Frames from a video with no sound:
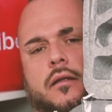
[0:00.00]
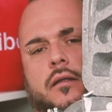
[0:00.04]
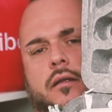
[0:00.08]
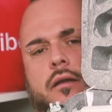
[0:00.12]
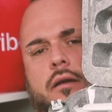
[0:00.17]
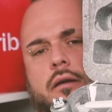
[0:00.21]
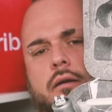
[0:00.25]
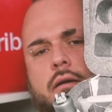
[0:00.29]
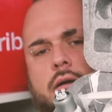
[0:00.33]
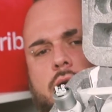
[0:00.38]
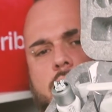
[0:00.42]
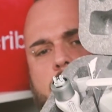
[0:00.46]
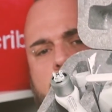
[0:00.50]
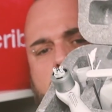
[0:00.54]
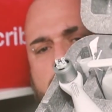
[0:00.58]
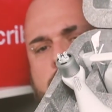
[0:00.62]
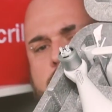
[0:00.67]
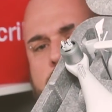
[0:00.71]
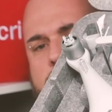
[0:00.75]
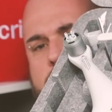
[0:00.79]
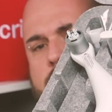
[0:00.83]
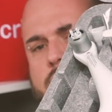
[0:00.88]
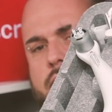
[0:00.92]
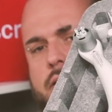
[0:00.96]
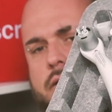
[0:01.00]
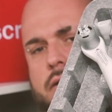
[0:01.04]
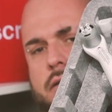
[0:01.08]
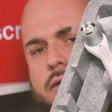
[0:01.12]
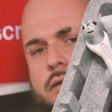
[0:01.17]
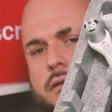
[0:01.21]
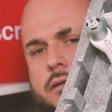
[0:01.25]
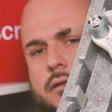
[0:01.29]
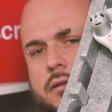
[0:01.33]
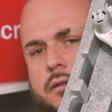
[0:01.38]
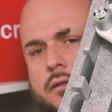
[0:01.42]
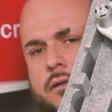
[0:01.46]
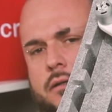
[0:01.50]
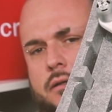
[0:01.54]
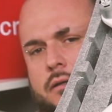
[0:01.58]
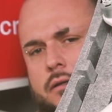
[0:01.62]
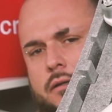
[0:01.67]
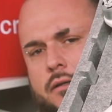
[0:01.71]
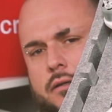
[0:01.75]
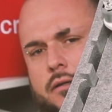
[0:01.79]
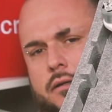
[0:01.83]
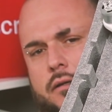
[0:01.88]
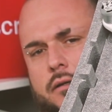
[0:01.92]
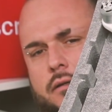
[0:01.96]
there it is,
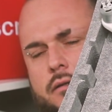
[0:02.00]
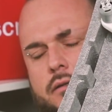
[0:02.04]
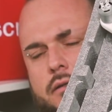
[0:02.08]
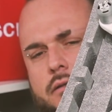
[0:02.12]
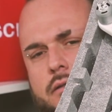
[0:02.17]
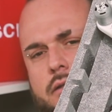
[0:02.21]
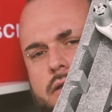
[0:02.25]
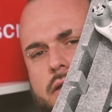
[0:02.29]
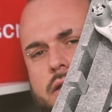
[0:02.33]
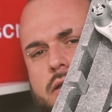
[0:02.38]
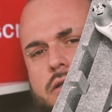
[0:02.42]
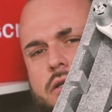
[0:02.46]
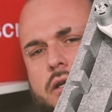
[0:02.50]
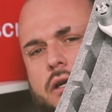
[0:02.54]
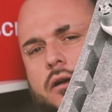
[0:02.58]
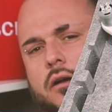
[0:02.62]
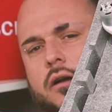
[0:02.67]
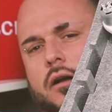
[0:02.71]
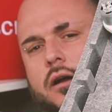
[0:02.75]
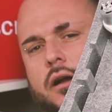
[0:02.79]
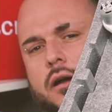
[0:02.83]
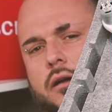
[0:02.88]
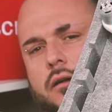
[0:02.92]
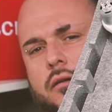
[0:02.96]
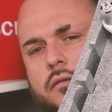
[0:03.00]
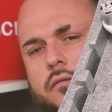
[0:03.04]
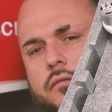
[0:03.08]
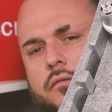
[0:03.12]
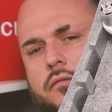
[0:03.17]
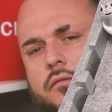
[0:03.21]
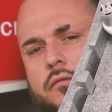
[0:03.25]
the D J I